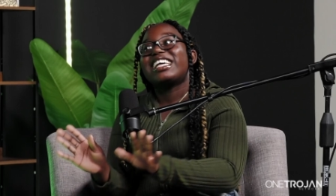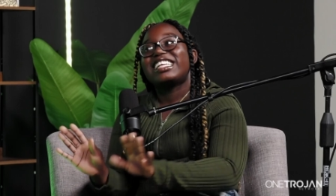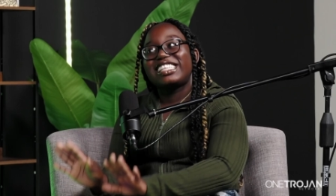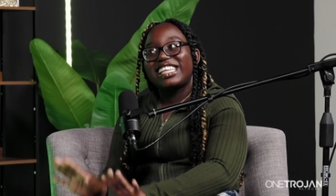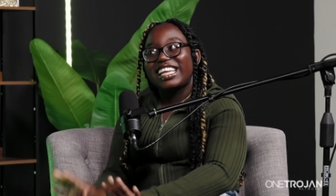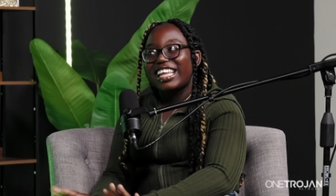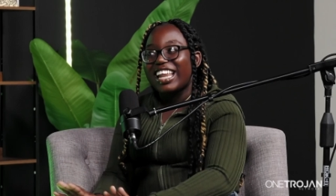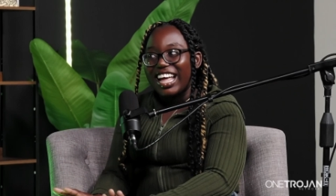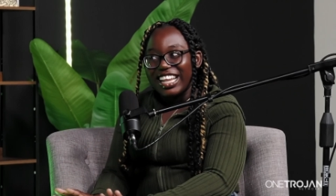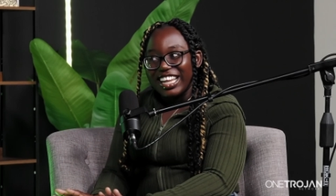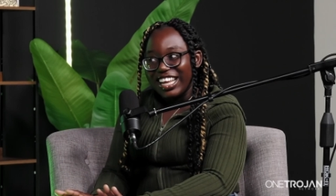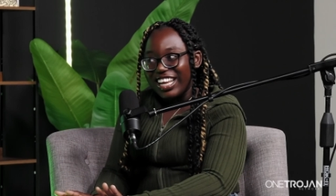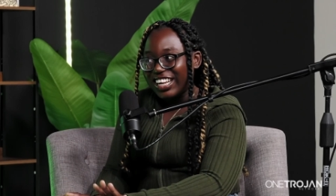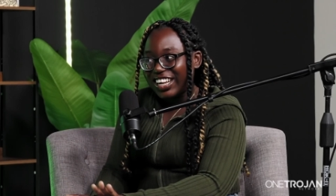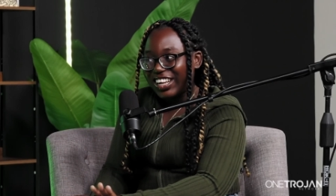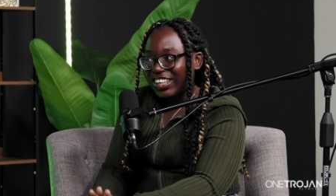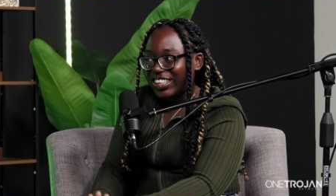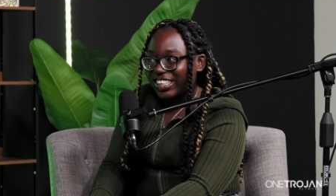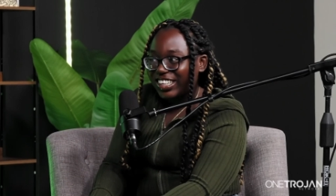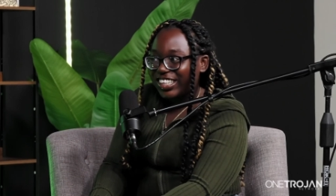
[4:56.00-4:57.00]
ain't saying that they
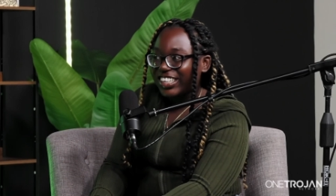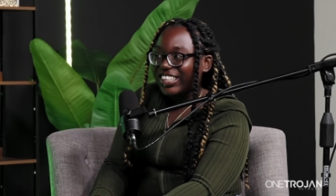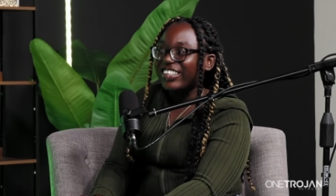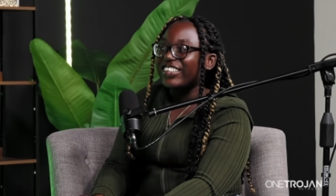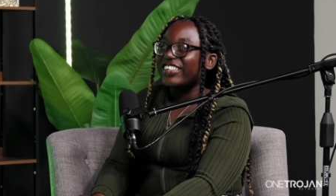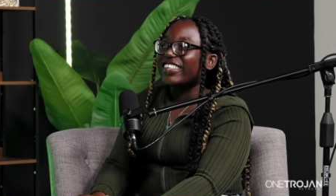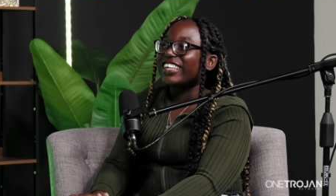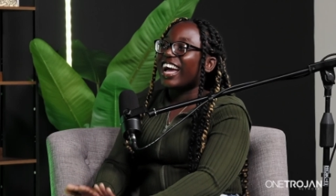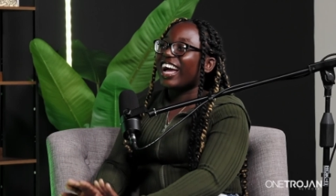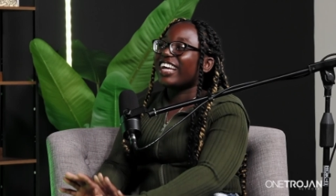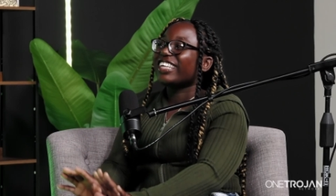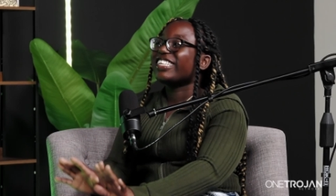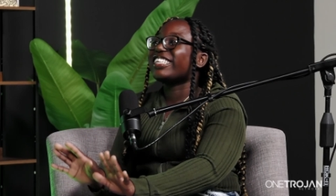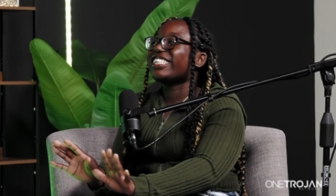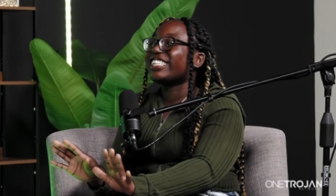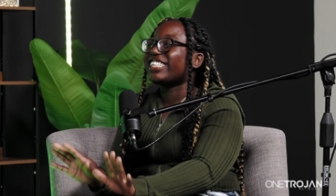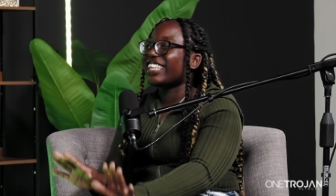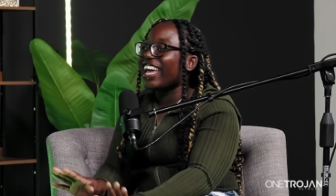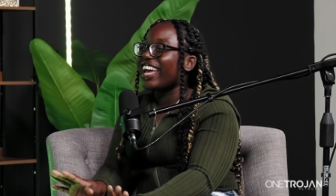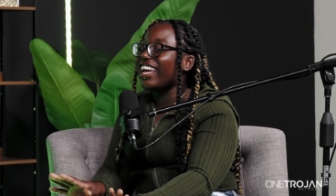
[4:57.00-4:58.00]
not cute. Okay.
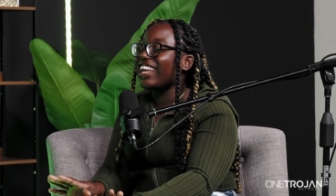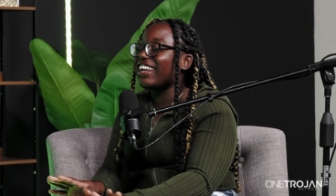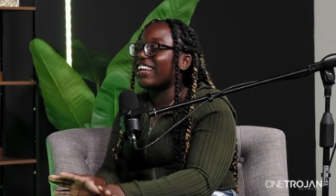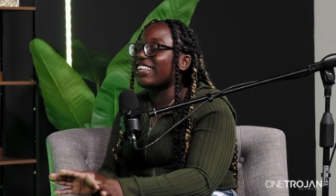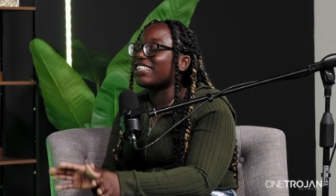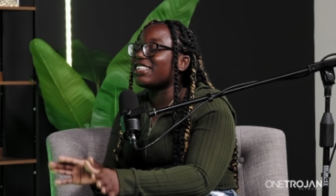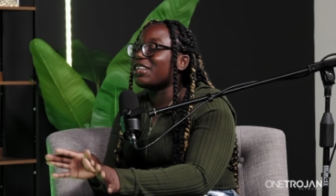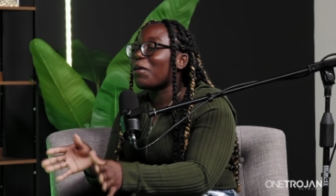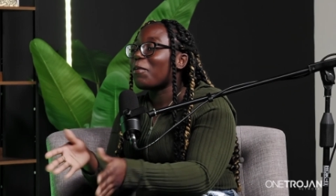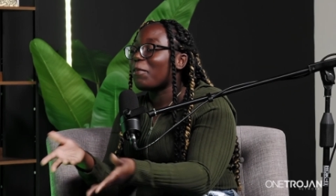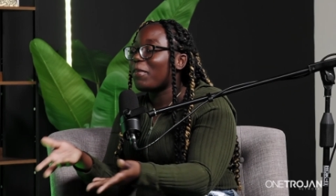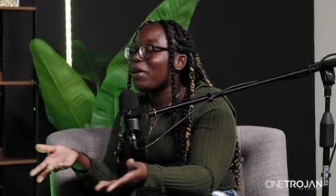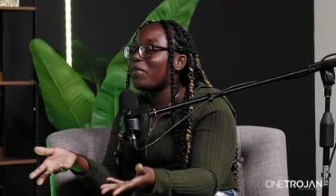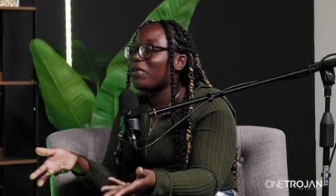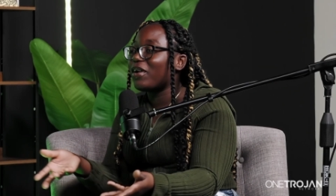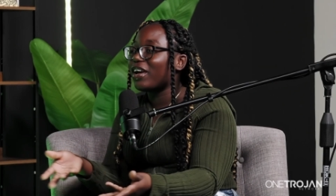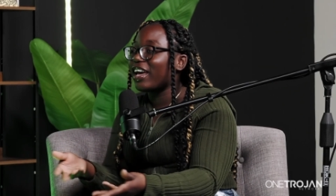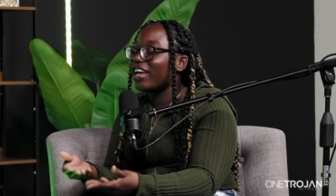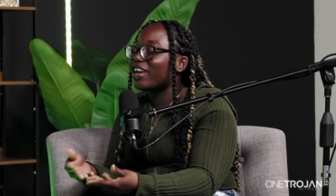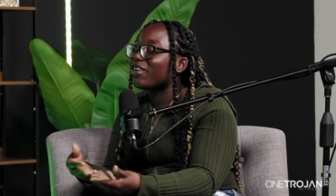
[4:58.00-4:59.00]
I'm saying that some
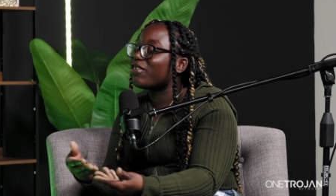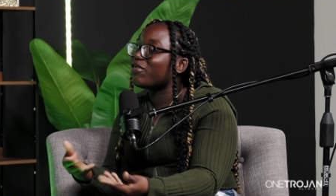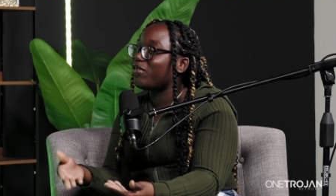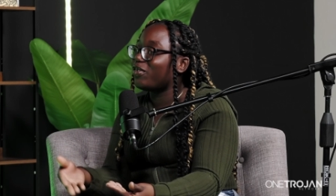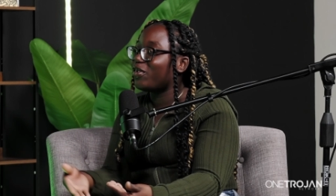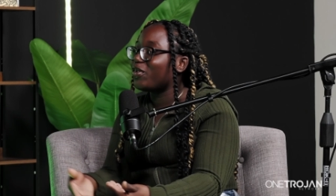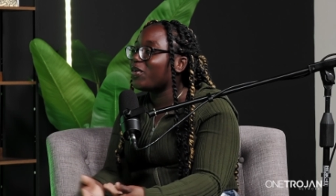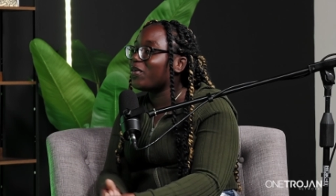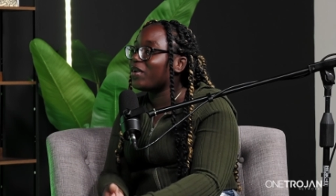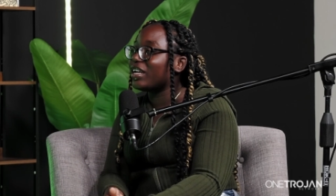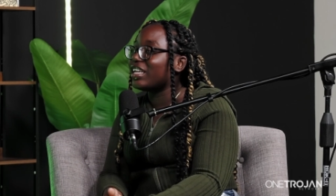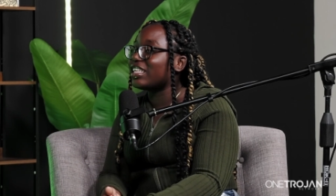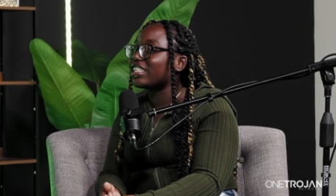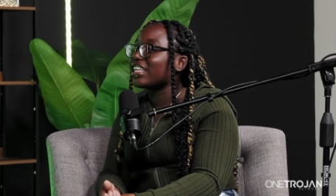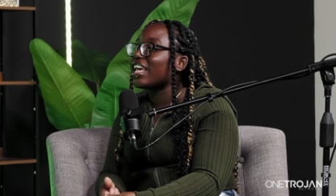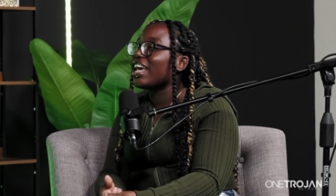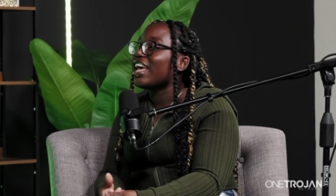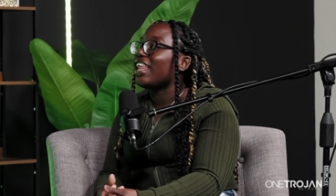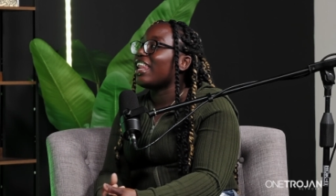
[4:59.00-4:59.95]
people get influenced.